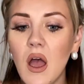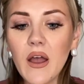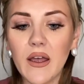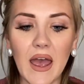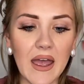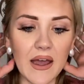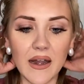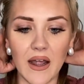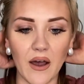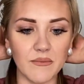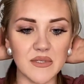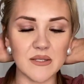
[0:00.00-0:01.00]
Okay, and
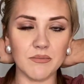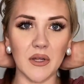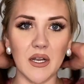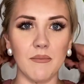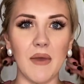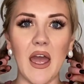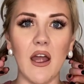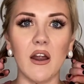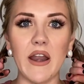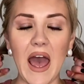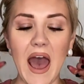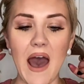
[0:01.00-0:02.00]
now I'm splitting my hair
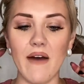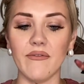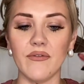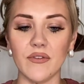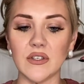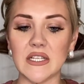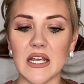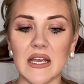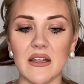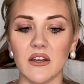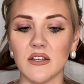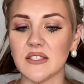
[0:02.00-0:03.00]
in half to
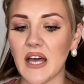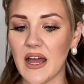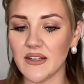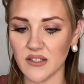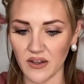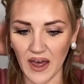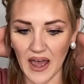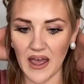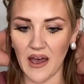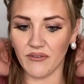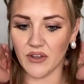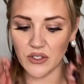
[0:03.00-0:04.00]
either side so that I
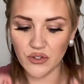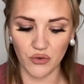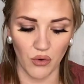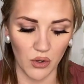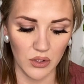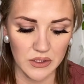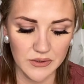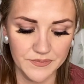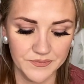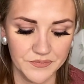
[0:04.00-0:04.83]
have control.